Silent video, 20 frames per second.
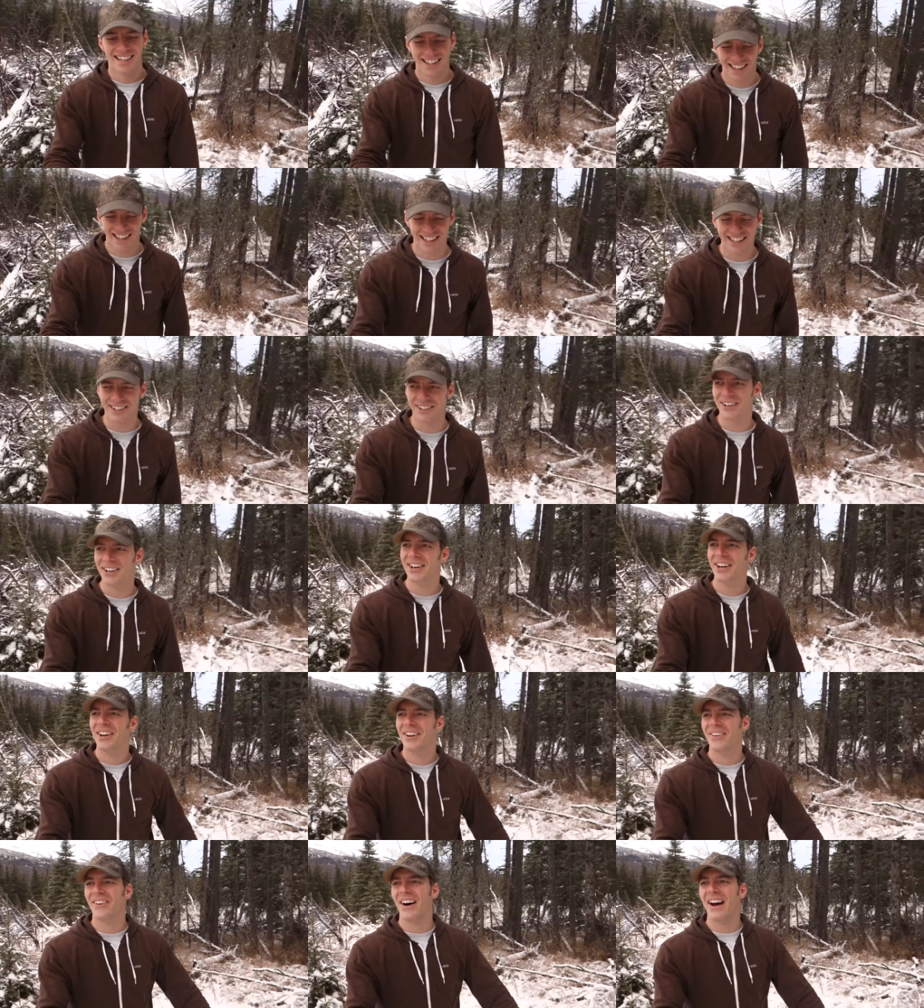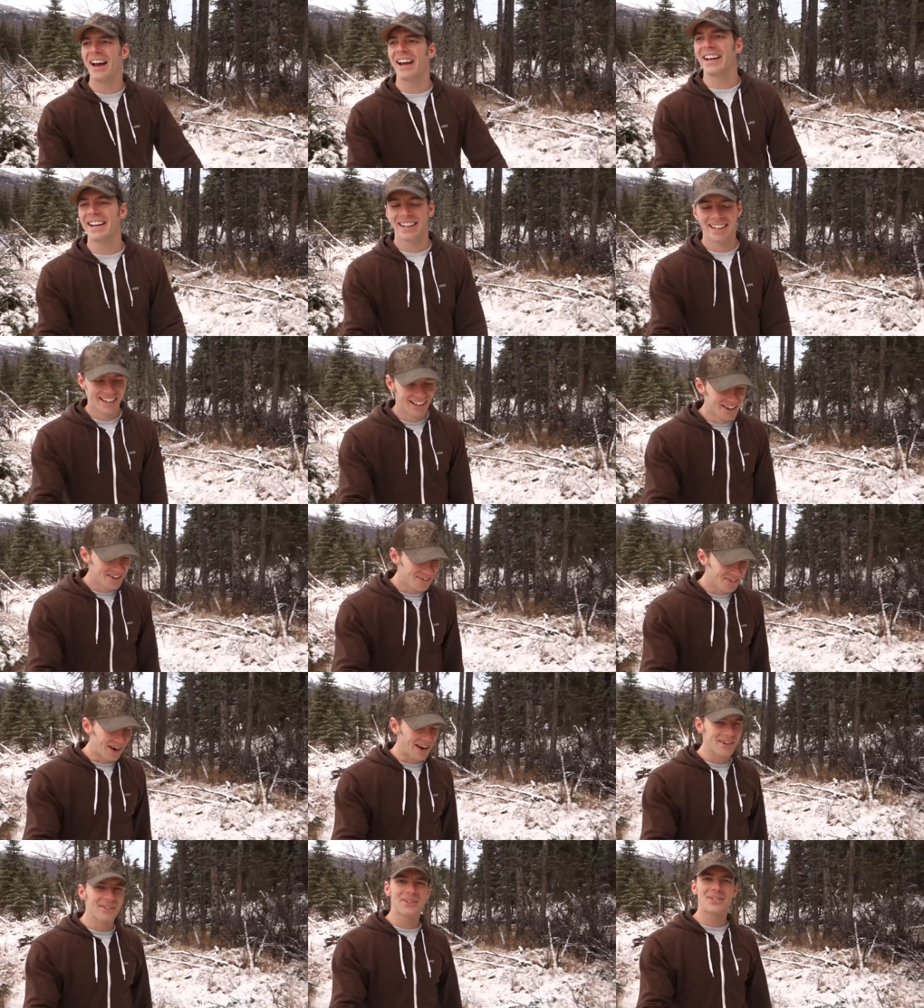like, why,
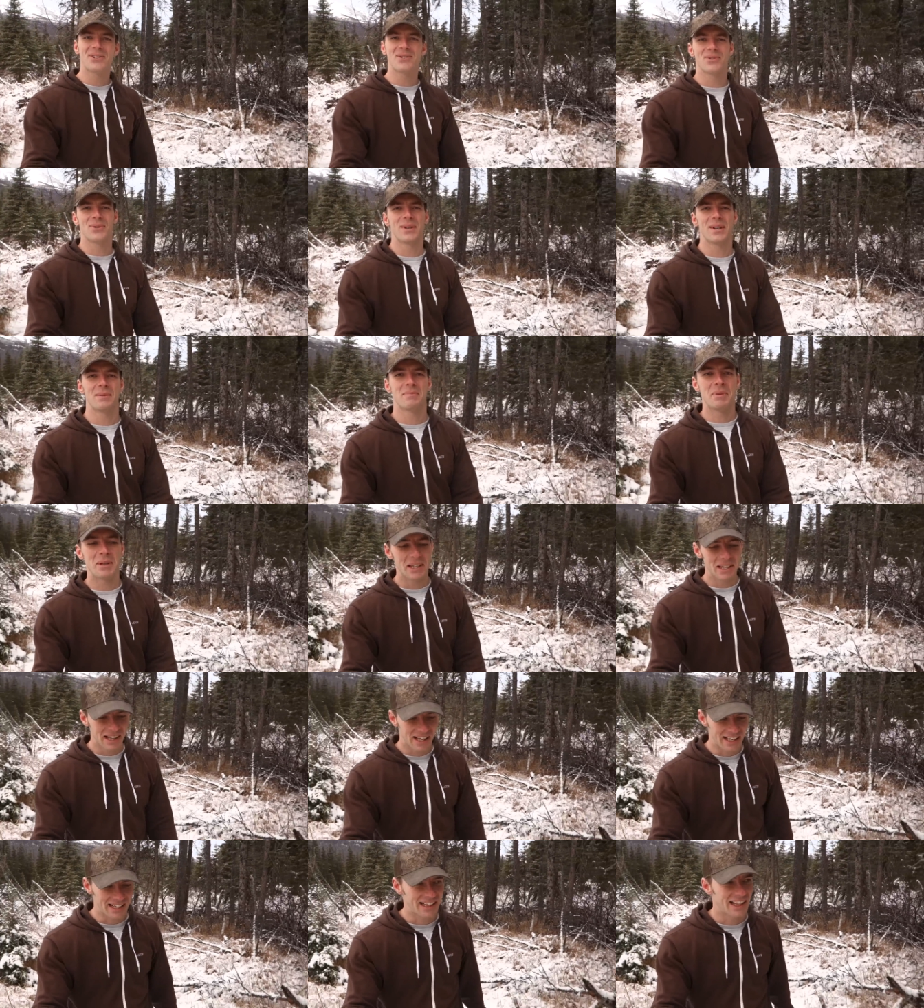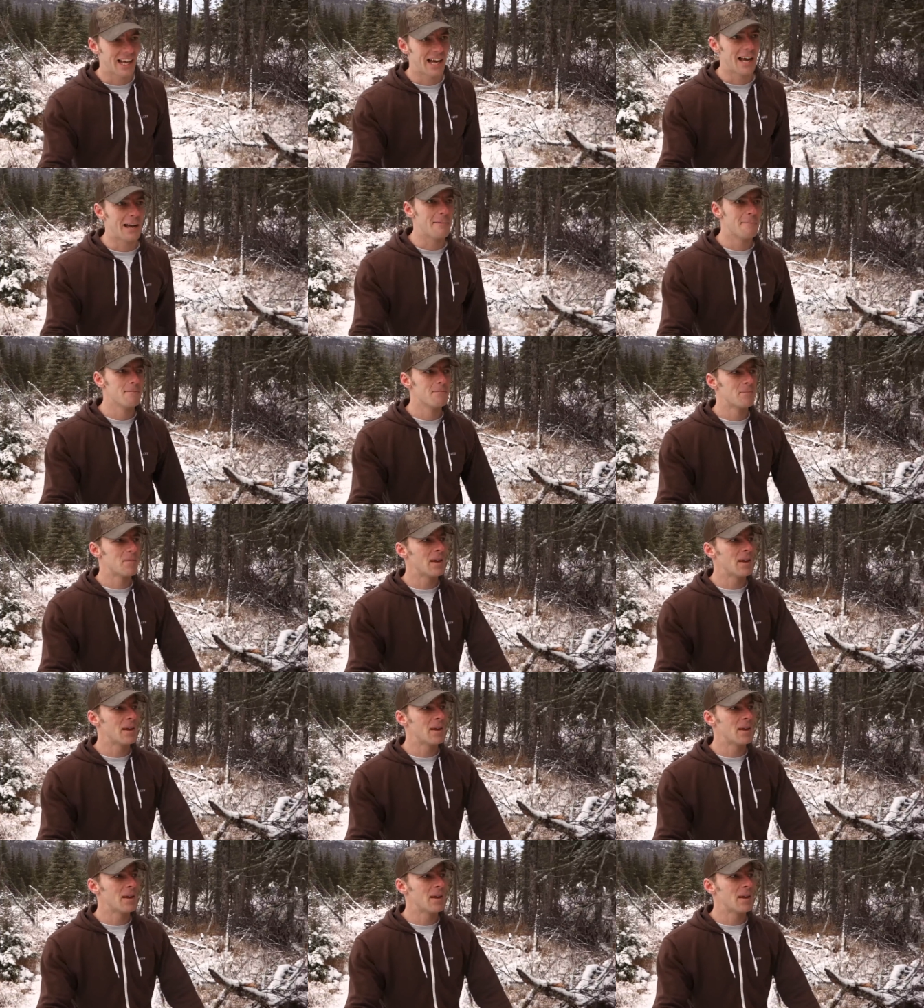why would you want to be like that?